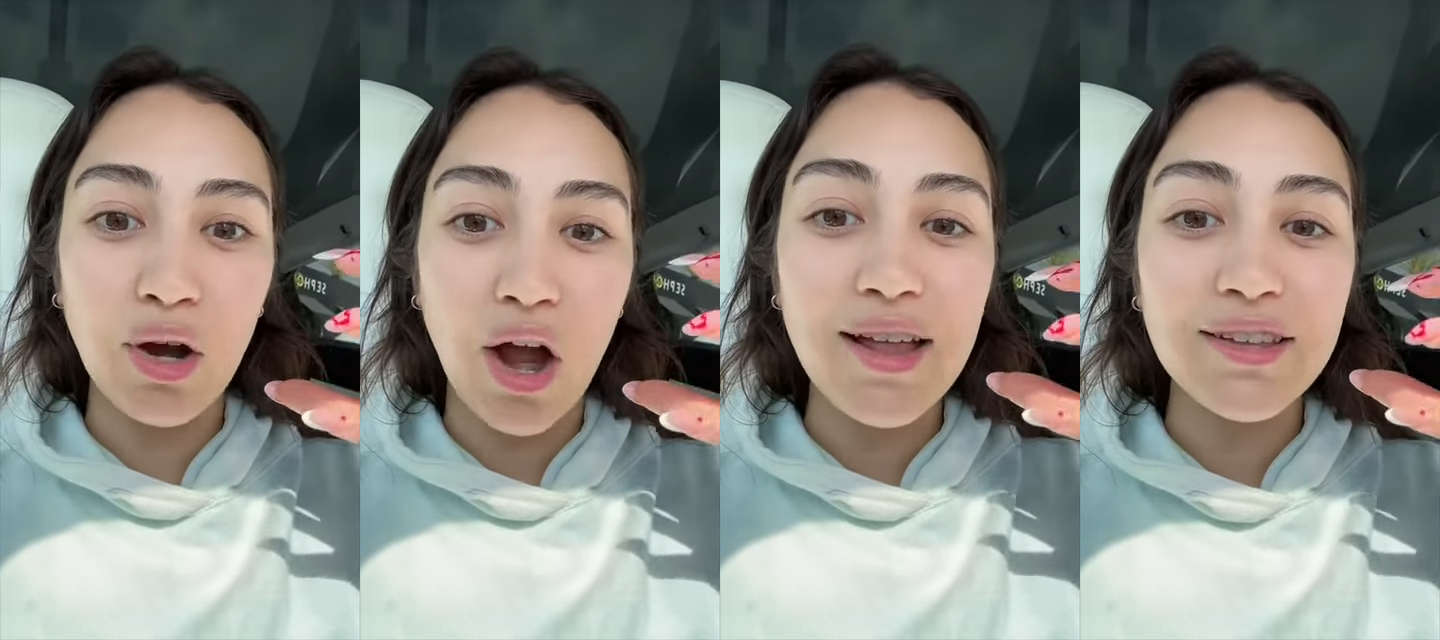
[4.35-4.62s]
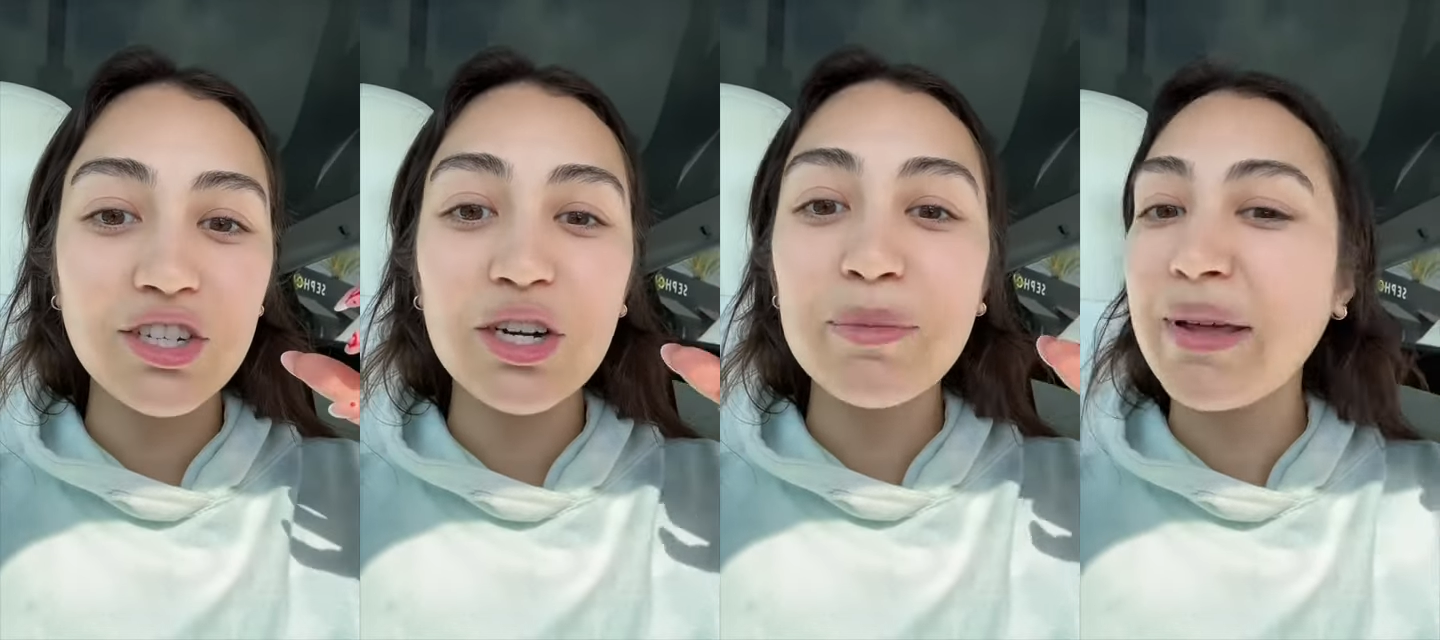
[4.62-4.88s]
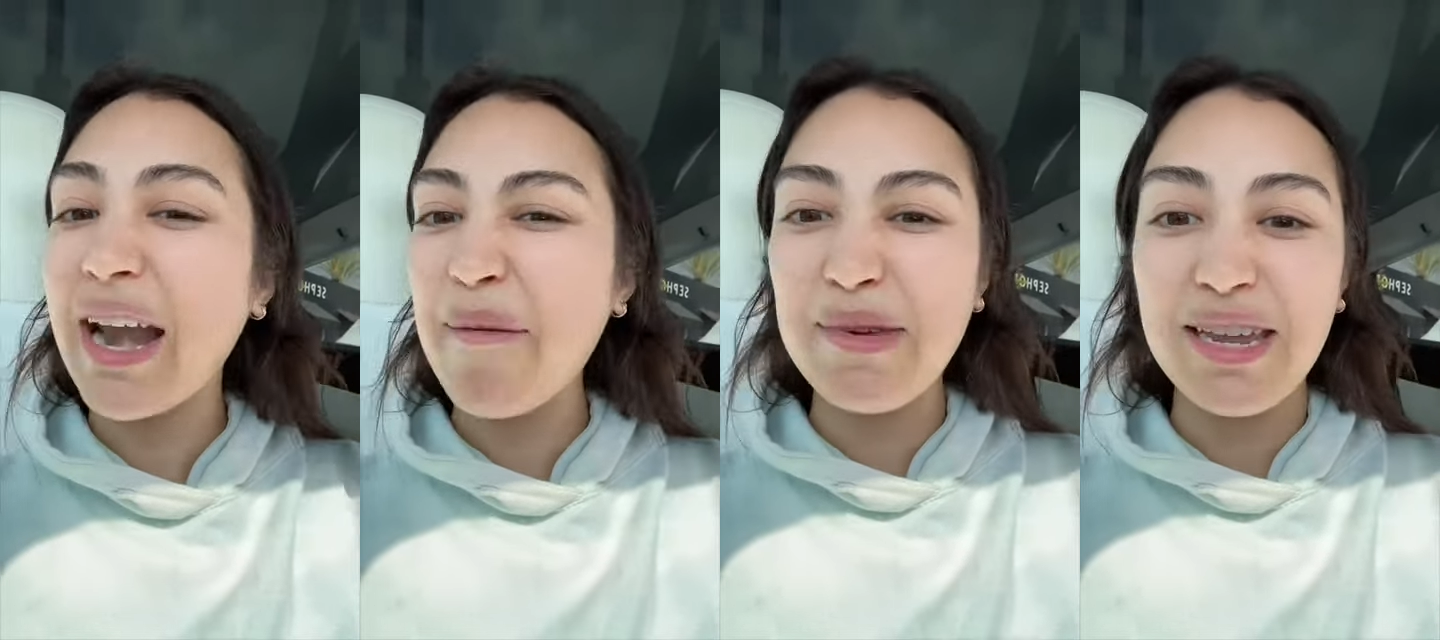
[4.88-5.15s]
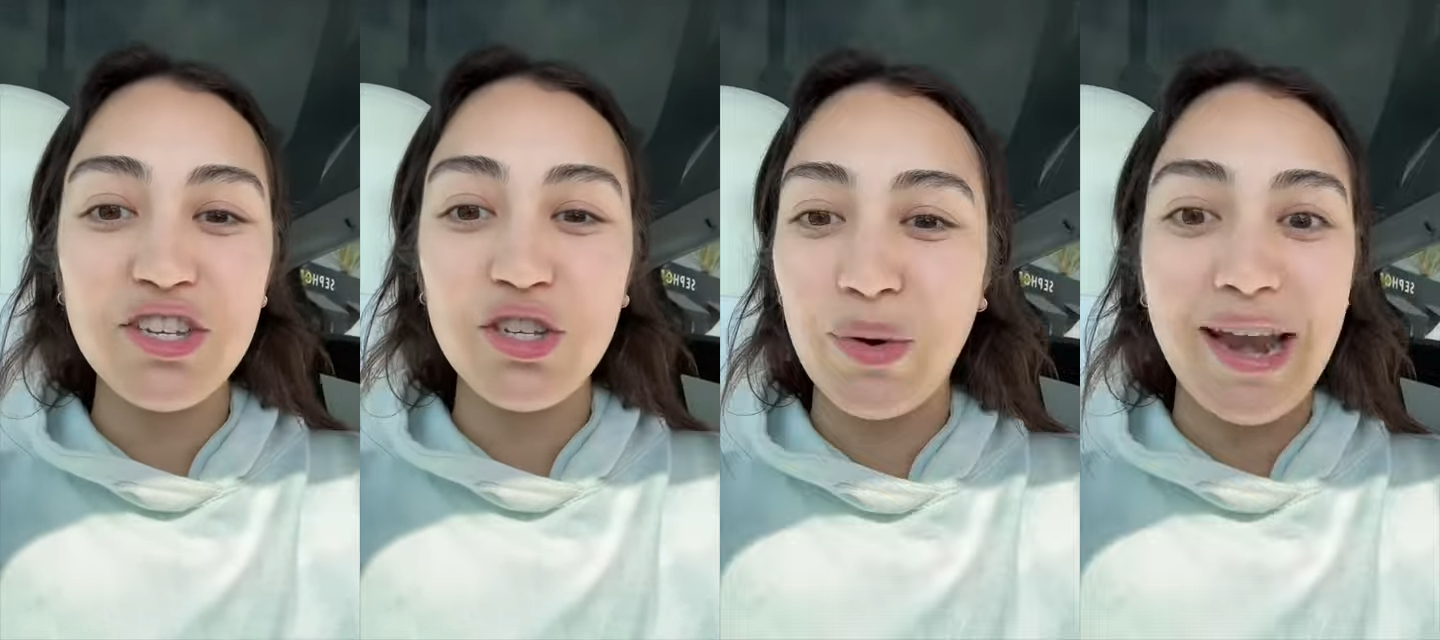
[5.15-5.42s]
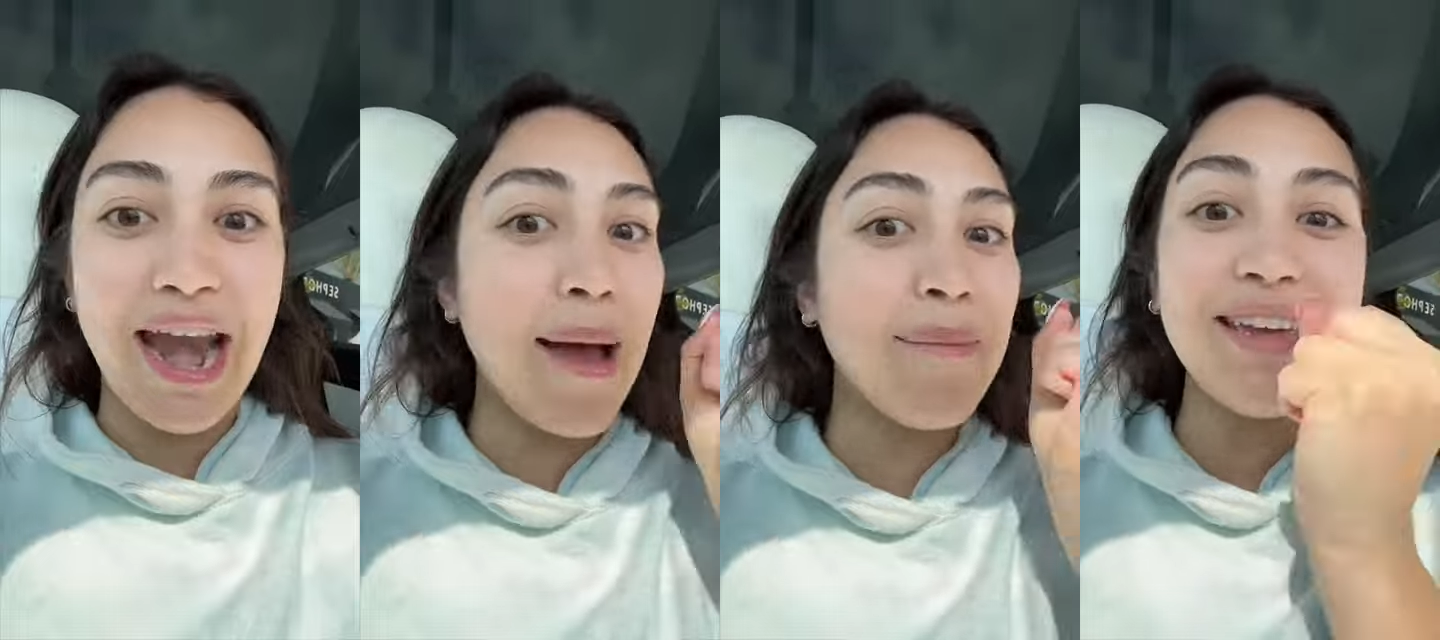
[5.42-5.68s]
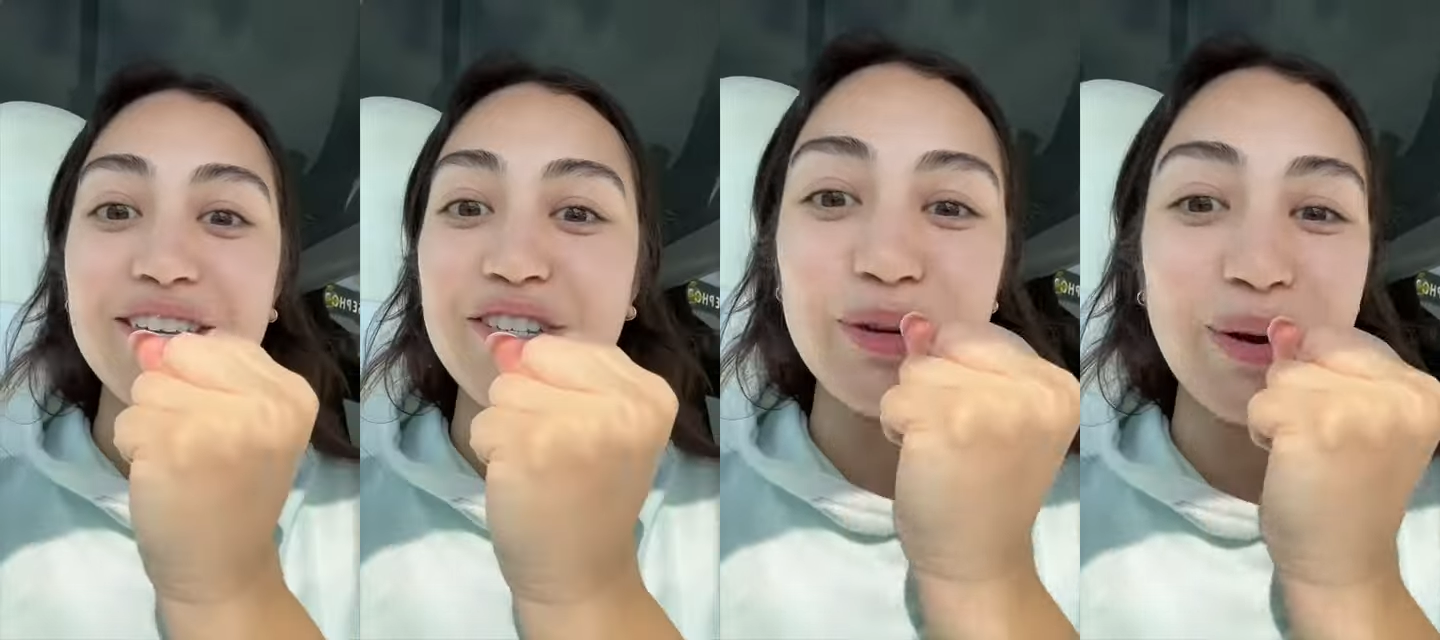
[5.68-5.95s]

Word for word: bronzer, but I'm into it. I'm into